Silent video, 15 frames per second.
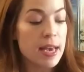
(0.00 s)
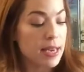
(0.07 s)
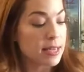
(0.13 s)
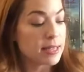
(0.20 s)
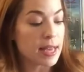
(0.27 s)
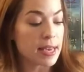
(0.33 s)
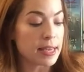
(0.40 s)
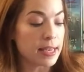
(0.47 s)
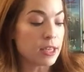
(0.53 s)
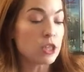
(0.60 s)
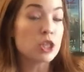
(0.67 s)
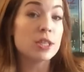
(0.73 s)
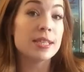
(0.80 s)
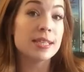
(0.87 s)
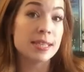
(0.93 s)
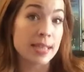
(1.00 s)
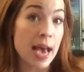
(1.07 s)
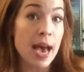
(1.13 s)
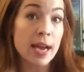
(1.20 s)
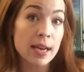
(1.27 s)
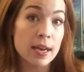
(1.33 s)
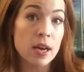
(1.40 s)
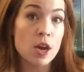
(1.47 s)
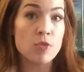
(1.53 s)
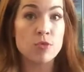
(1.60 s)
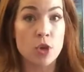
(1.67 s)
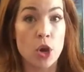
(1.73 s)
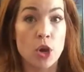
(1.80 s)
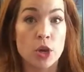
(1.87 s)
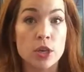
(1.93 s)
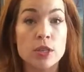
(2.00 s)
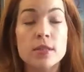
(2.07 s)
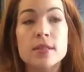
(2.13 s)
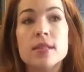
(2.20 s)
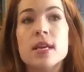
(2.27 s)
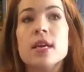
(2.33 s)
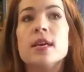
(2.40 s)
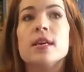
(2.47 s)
is that each stack of cards